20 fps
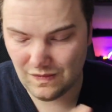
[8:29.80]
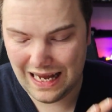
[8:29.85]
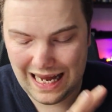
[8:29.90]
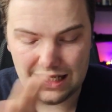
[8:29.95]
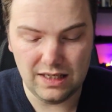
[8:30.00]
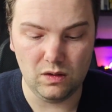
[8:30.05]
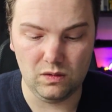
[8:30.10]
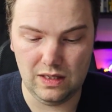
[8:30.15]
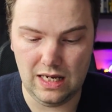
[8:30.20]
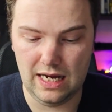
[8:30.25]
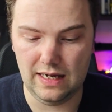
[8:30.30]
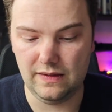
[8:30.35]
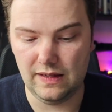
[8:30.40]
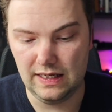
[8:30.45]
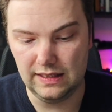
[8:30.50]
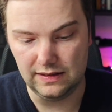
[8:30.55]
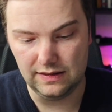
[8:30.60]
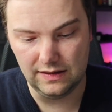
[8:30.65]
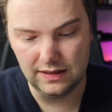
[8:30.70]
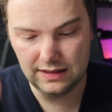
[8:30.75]
I don't like
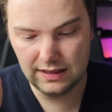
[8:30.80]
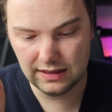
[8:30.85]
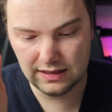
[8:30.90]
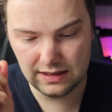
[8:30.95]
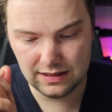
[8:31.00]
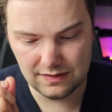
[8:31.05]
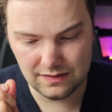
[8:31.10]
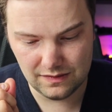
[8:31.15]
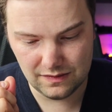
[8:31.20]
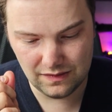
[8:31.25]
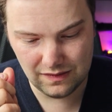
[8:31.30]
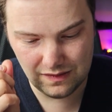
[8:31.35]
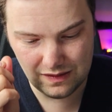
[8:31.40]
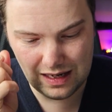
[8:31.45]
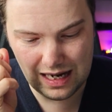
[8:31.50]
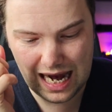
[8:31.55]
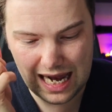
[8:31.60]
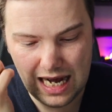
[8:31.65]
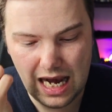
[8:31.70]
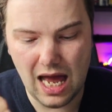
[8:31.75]
that. This is
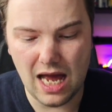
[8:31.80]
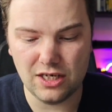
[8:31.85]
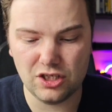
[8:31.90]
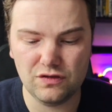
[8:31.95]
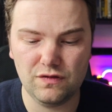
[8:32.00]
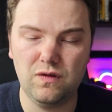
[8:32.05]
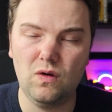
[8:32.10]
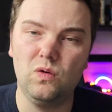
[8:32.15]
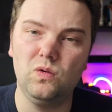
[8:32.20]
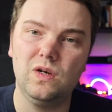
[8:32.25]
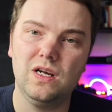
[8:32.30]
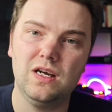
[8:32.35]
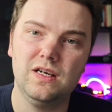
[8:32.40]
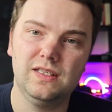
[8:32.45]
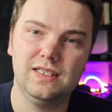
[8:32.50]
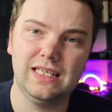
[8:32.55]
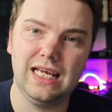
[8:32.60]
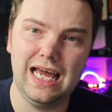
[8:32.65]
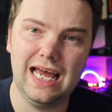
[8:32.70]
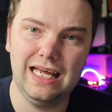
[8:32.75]
enlarged
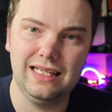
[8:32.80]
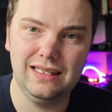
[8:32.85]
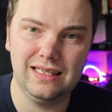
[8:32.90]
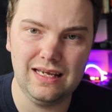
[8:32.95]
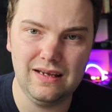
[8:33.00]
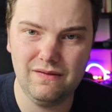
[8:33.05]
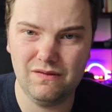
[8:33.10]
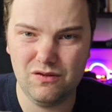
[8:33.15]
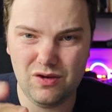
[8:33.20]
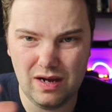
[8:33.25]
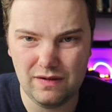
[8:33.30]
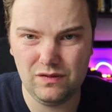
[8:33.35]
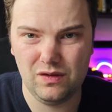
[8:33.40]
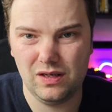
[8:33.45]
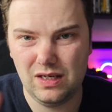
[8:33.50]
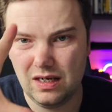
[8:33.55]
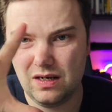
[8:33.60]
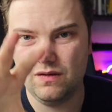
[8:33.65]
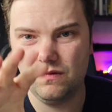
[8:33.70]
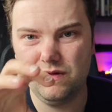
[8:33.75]
folders, and you have to
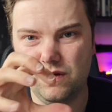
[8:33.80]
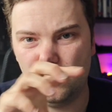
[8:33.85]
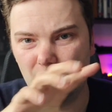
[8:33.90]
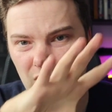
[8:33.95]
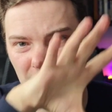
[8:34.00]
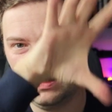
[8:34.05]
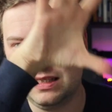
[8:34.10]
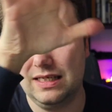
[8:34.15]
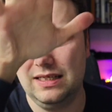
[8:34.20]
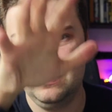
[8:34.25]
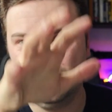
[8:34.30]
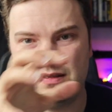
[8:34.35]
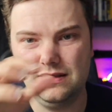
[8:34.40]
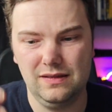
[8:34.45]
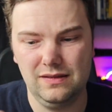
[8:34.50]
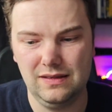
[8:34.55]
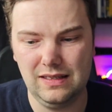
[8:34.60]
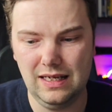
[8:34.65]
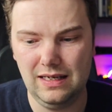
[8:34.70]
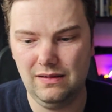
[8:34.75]
click on folders, and
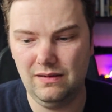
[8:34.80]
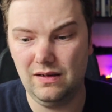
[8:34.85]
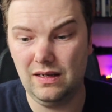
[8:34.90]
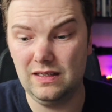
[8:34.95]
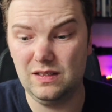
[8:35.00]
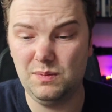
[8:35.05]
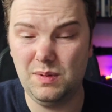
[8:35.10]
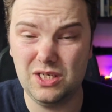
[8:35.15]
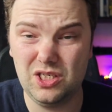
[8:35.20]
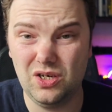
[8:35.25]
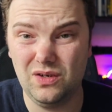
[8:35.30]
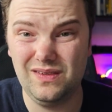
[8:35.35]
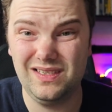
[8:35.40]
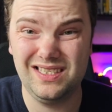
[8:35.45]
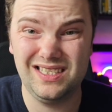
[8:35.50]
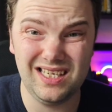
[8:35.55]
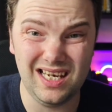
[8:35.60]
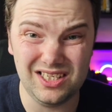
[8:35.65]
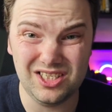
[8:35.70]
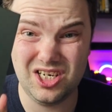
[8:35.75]
then especially on
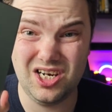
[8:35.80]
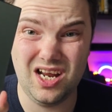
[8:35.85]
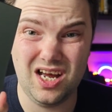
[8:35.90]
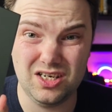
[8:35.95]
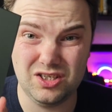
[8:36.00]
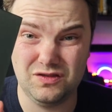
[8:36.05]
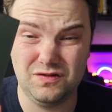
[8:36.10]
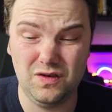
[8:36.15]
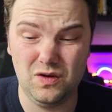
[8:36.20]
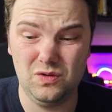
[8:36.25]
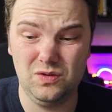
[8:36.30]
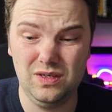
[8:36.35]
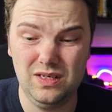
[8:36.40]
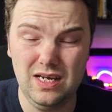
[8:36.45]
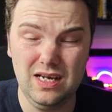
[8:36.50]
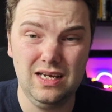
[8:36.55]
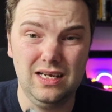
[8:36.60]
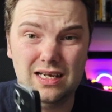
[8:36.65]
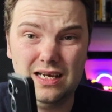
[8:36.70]
such a large phone.